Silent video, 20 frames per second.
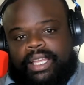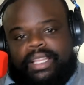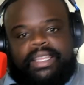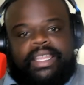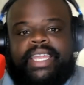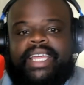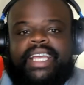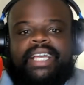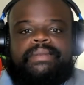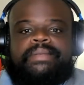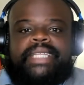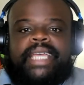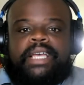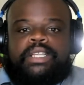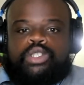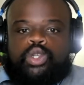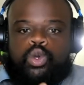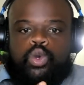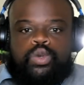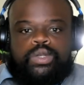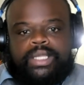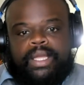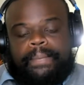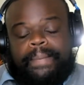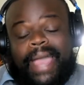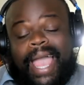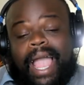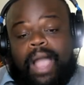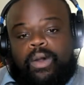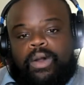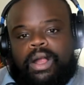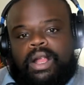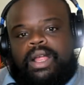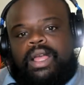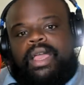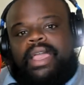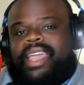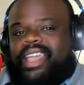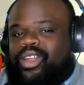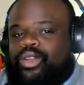Then it comes down to who's in power,
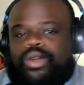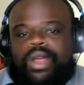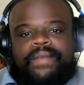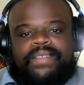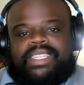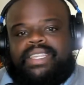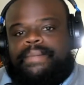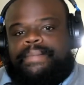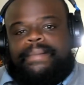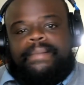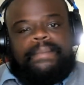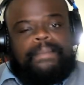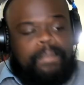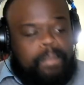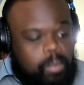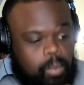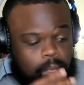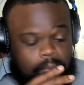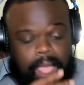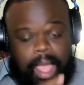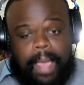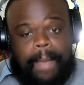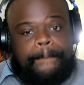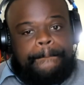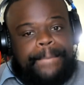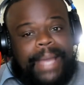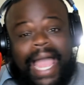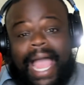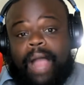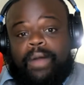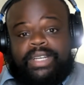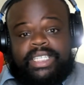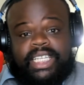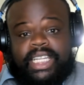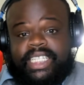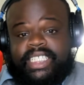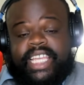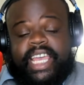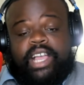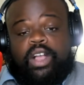and whoever's in power is
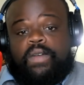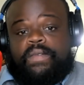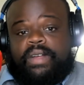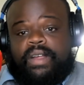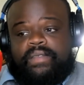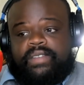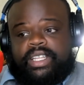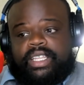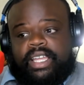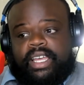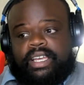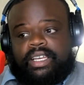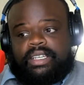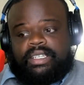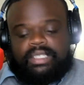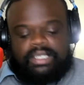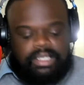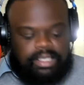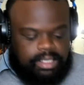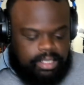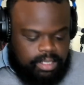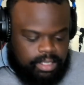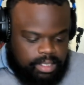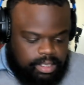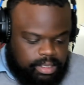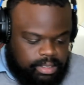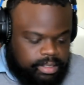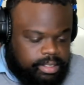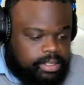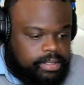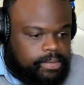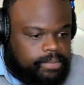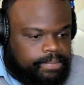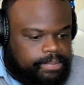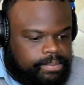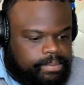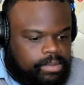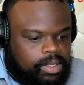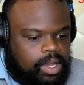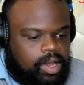going to take over everything.
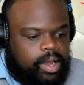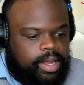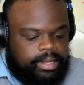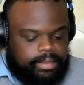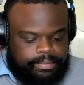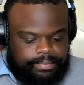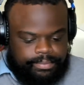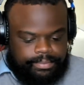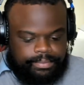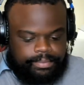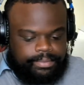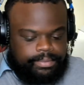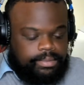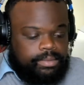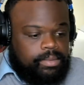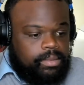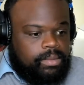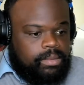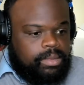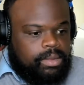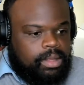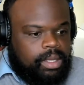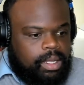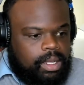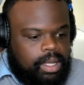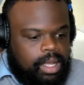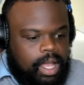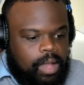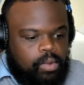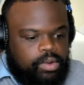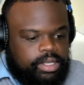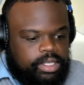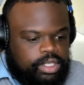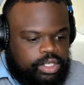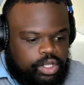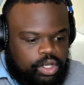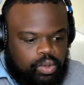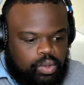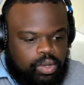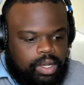All right, I wanted to
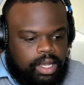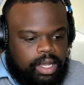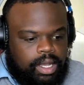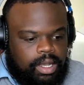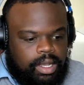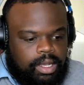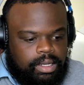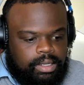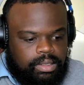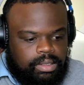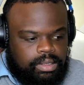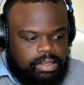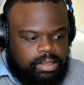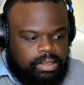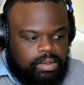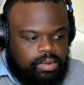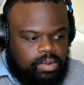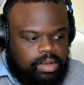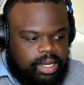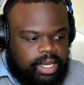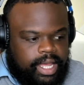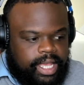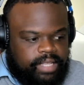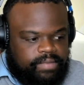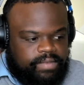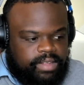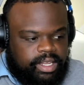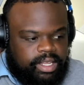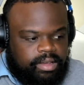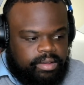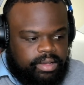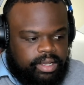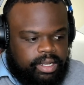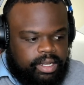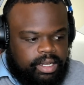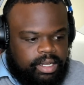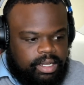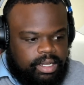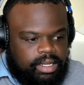show uh, one last video here.